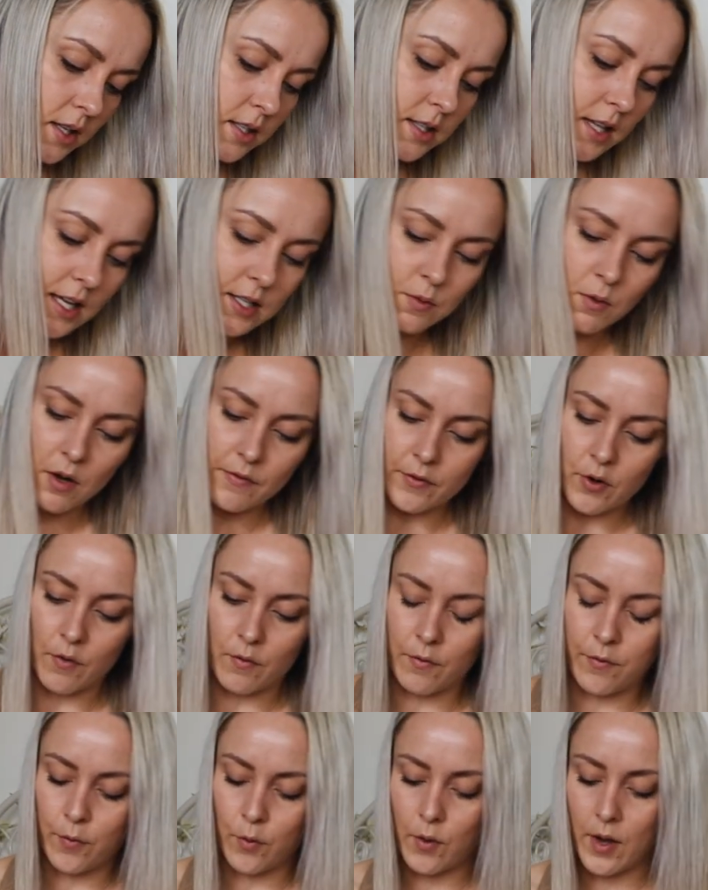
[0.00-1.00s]
So that's what I've
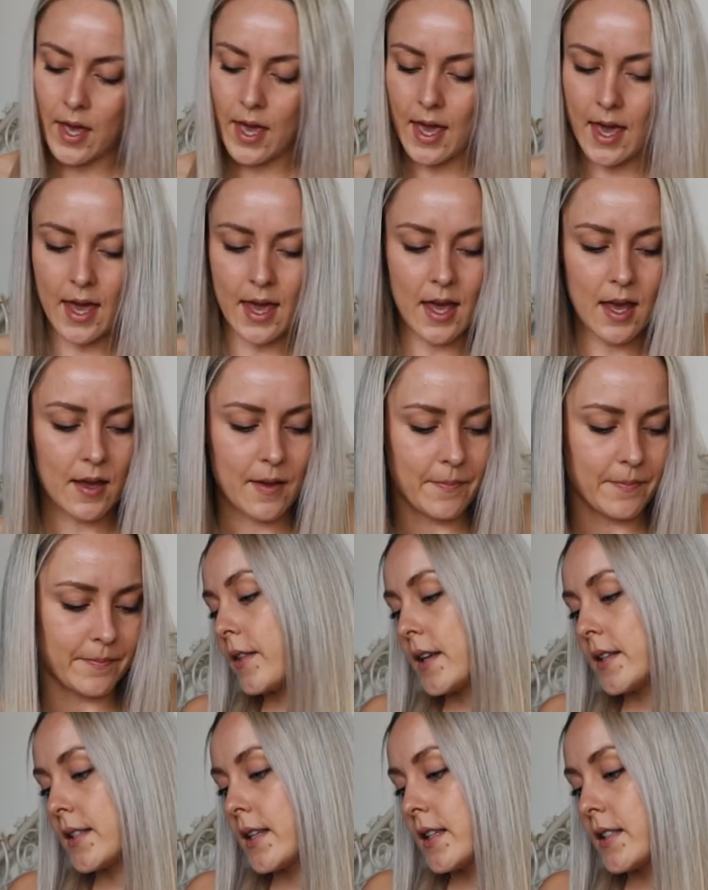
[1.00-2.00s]
gone for here.
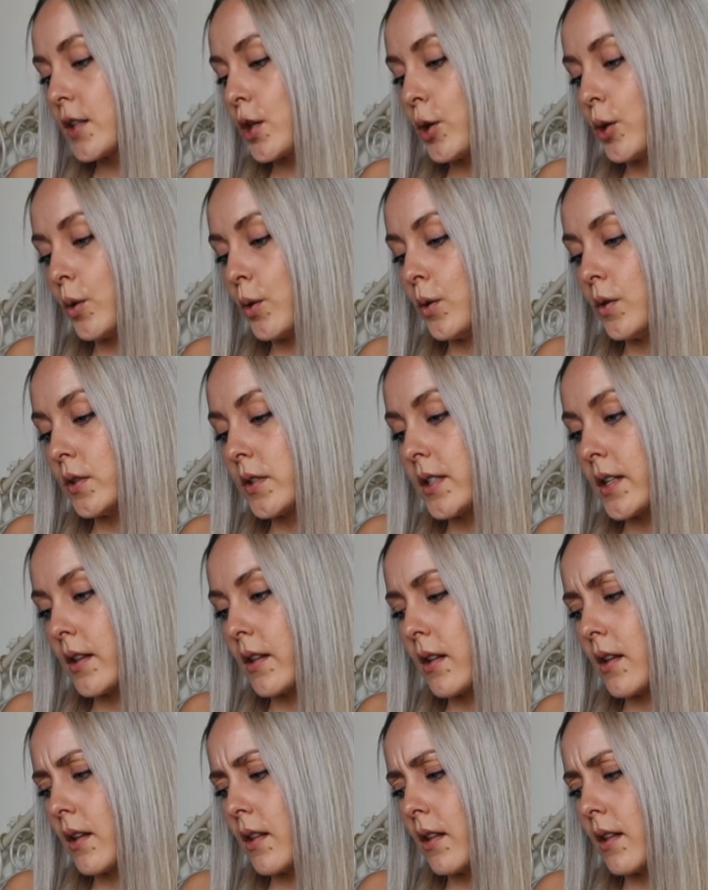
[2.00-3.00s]
This is called
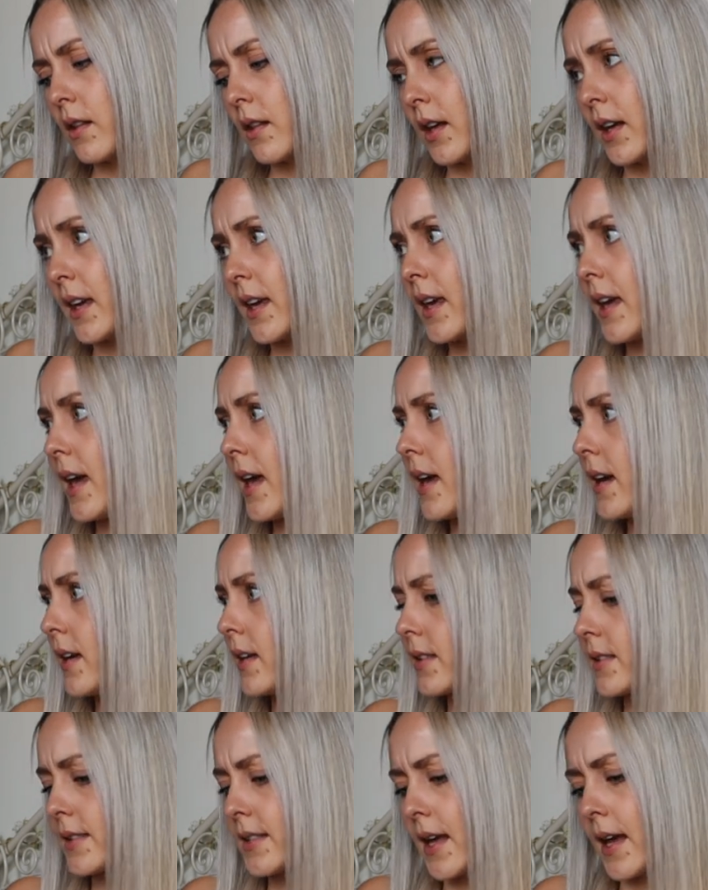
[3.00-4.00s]
the
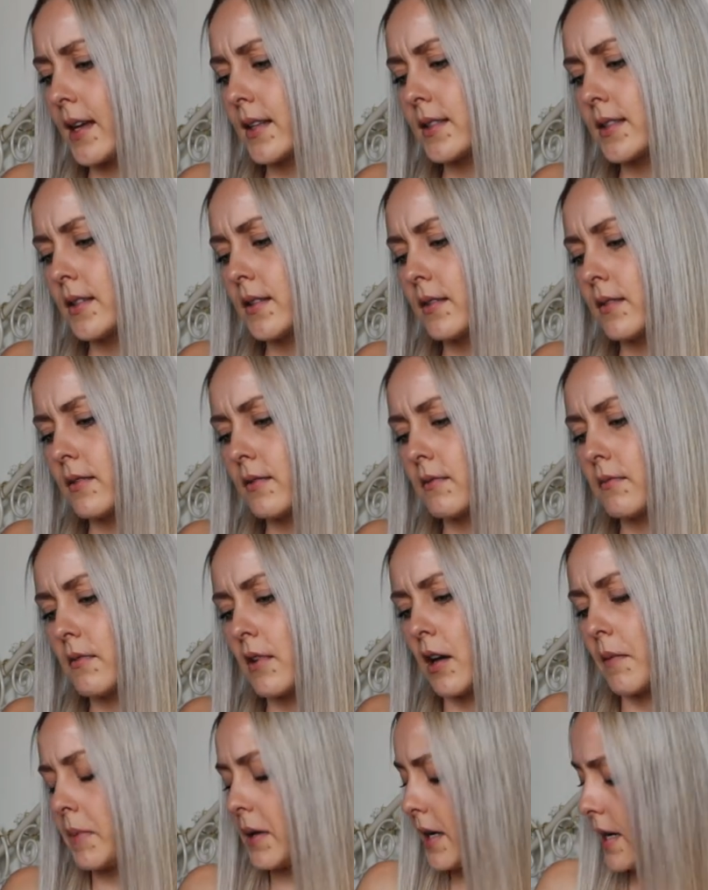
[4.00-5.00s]
King set,
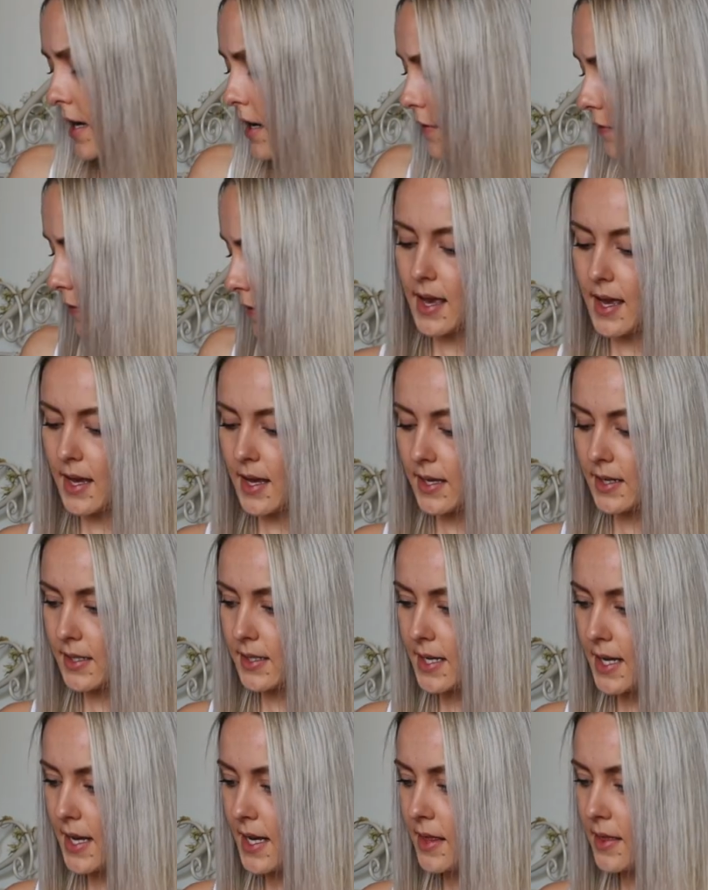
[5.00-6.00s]
I believe.
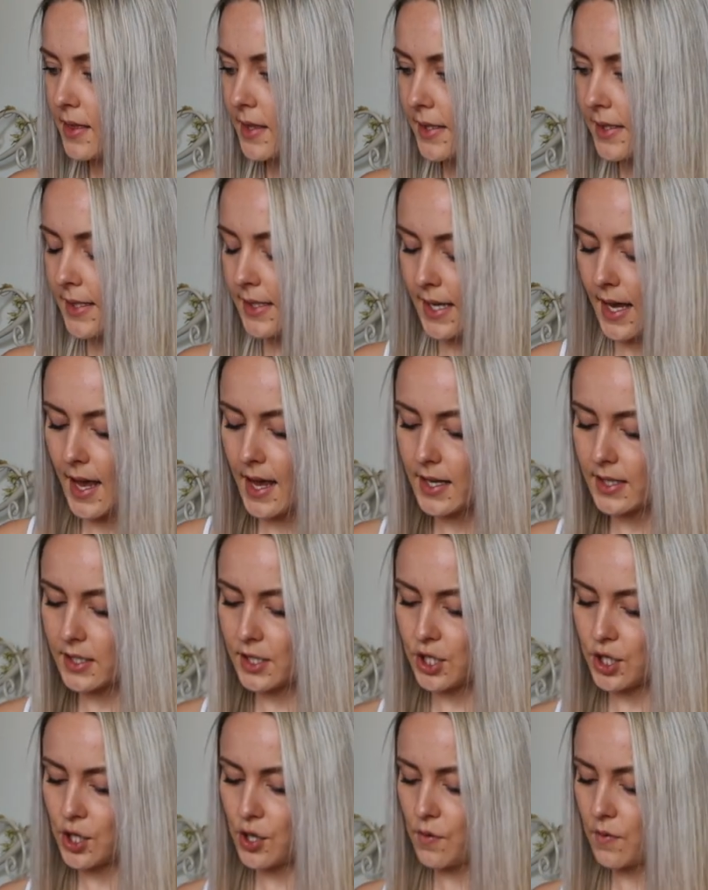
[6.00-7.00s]
And in the
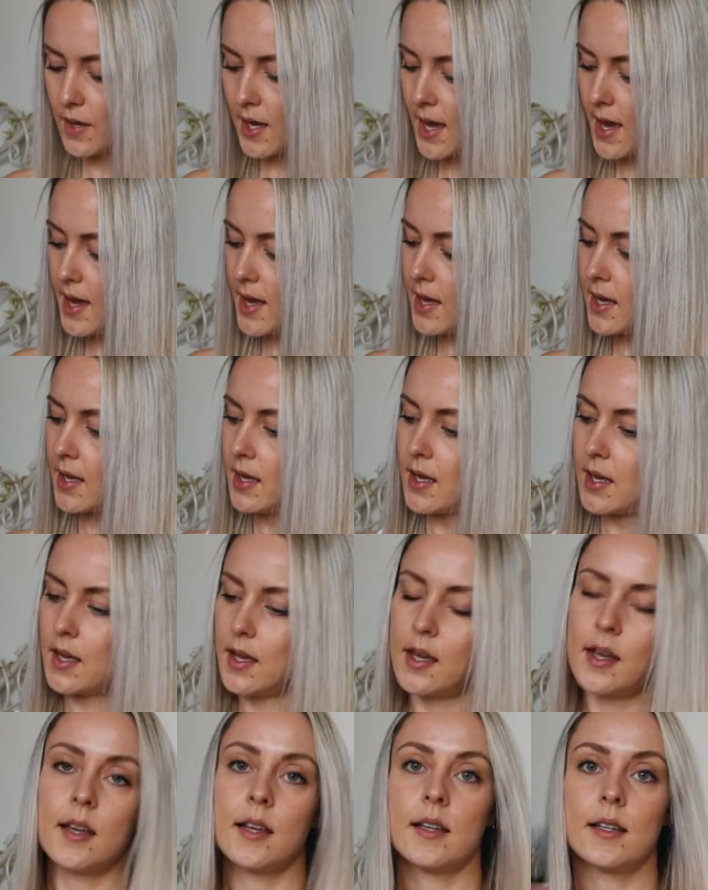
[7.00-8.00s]
set, you get
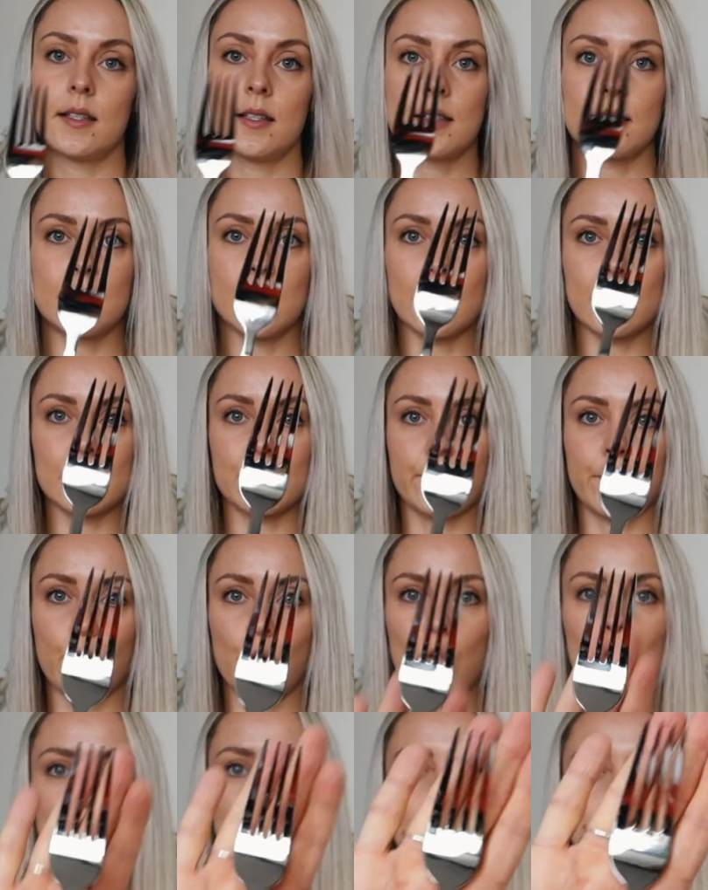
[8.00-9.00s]
six
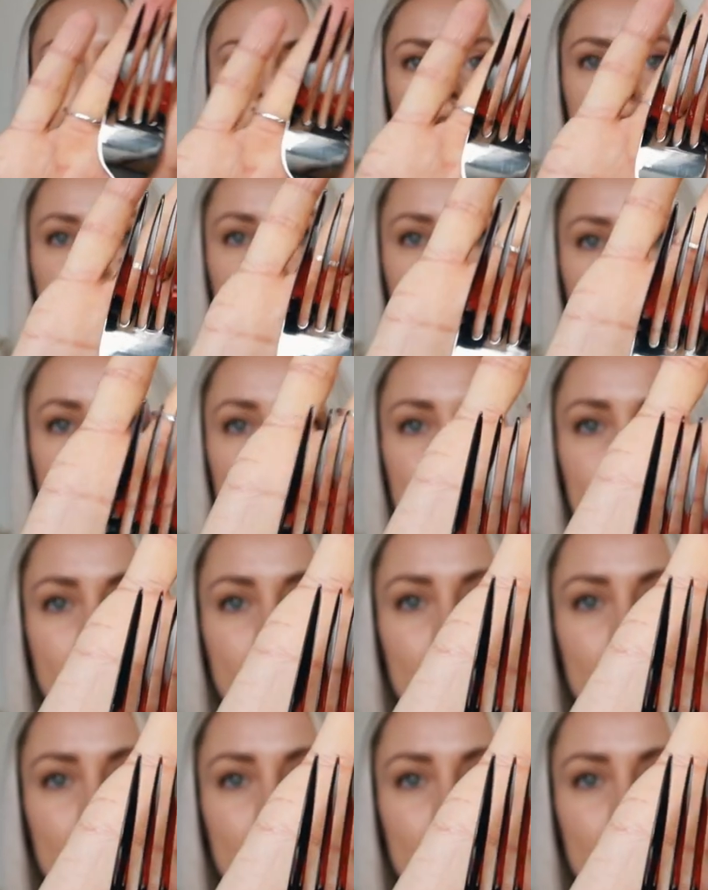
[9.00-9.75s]
forks, just like